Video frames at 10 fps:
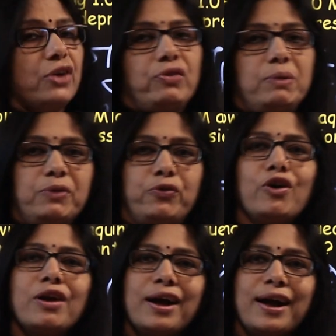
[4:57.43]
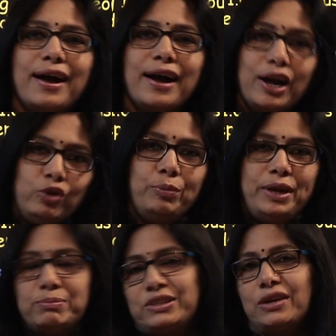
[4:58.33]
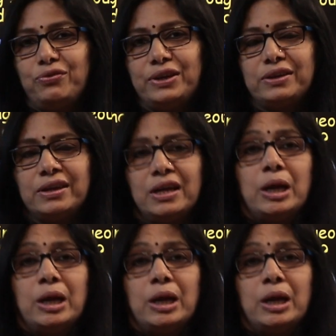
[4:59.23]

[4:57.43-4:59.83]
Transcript: TF will be for aluminum sulfate.